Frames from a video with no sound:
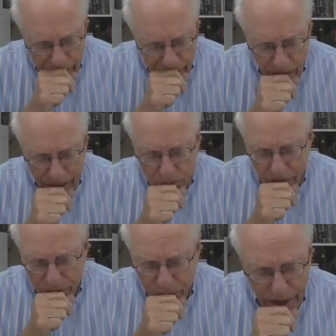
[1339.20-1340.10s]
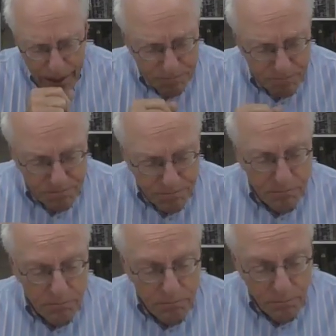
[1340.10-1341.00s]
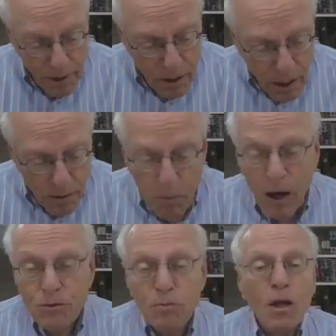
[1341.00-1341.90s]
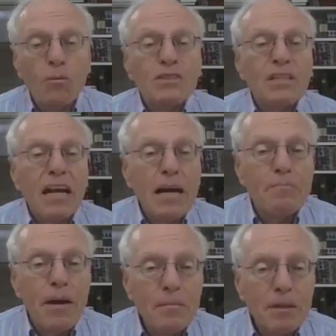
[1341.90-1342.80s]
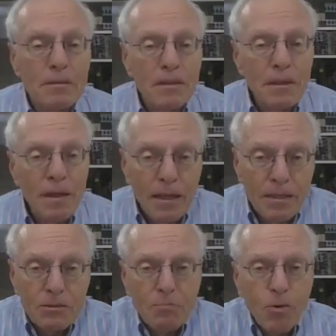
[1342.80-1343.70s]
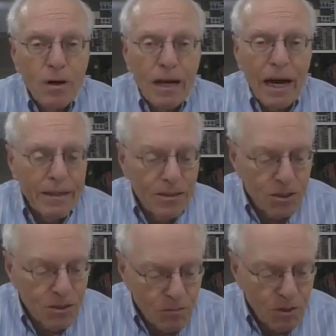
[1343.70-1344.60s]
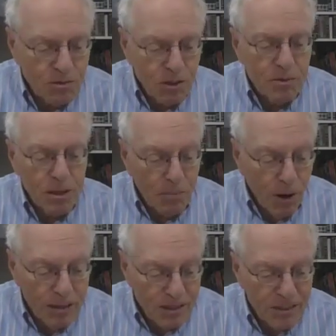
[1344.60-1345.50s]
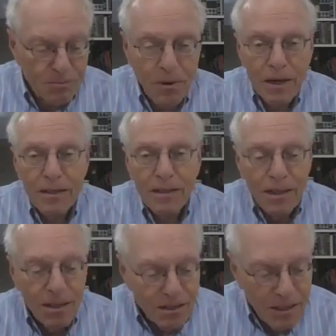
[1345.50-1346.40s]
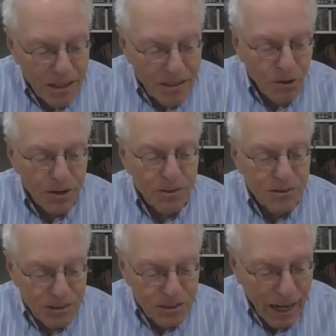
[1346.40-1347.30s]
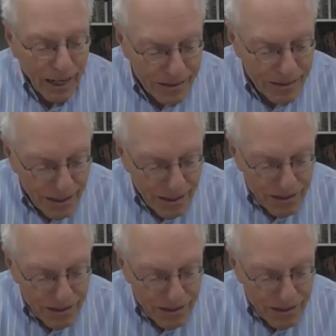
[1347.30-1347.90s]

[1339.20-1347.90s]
Otherwise, we're afraid a boss will always deny payment. And this poor guy, we're assuming the boss has money, the worker does not.